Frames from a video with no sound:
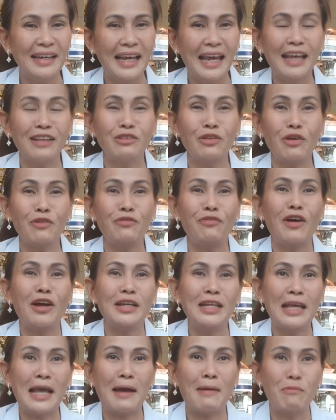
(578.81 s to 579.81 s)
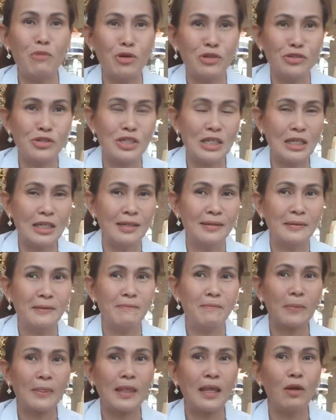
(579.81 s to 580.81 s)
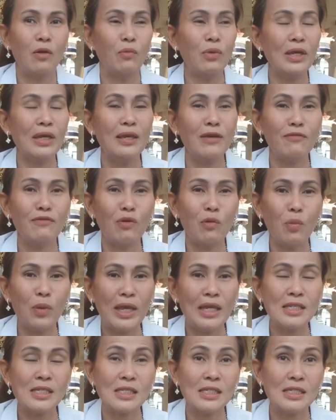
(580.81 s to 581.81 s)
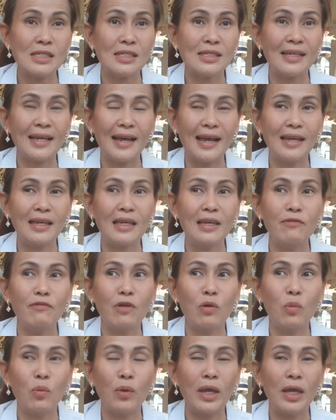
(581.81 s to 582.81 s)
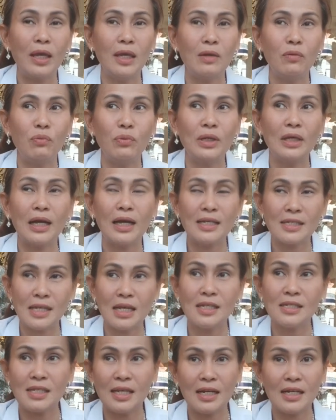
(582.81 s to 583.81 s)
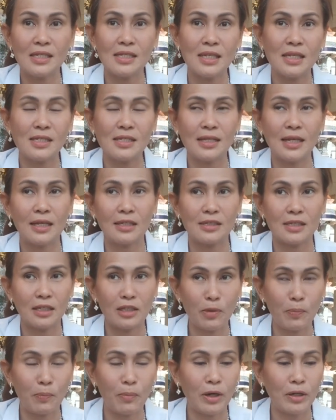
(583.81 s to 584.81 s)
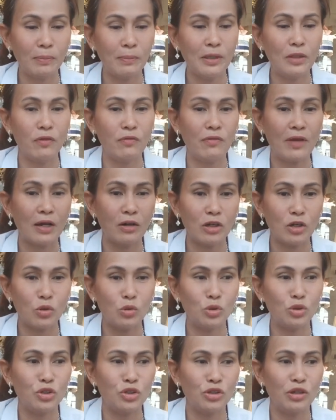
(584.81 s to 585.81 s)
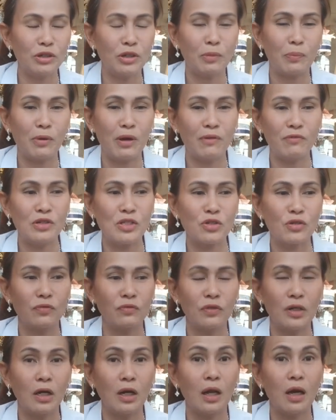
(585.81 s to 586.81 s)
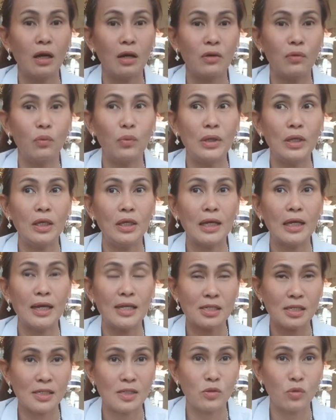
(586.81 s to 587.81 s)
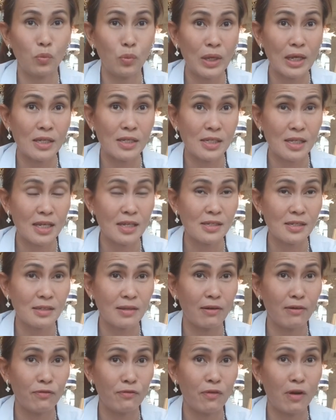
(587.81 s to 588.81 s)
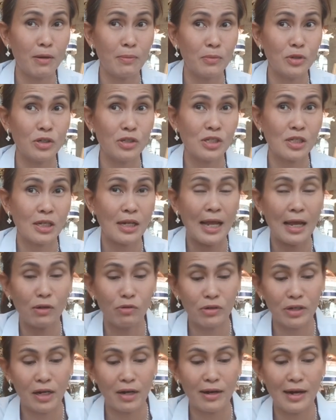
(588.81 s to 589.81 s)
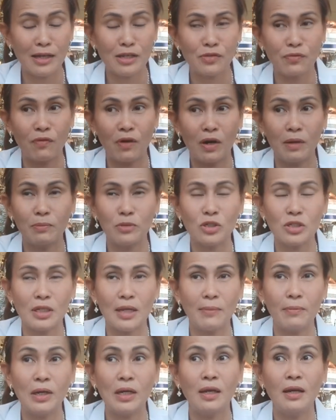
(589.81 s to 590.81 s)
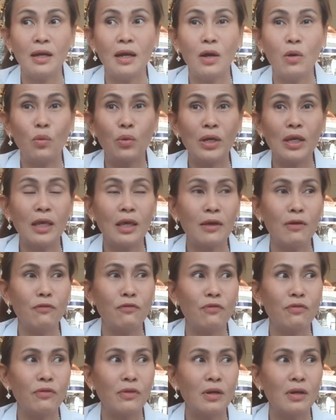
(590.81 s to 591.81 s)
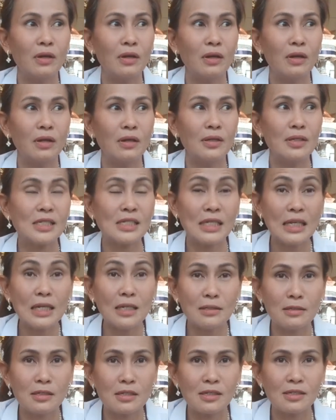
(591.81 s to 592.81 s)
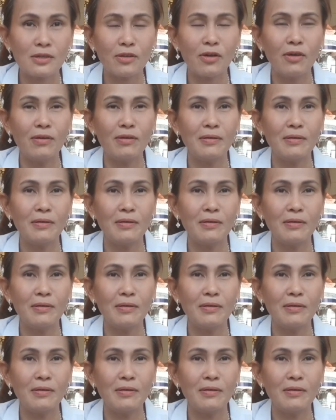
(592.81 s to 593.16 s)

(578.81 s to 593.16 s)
Eto funny ha, Monsi. We give away, I give away, we, as an assistant, the Department of Agriculture in the province of Tarlac, we assist our farmers, lalo na rice farmers, na, we give seeds, no?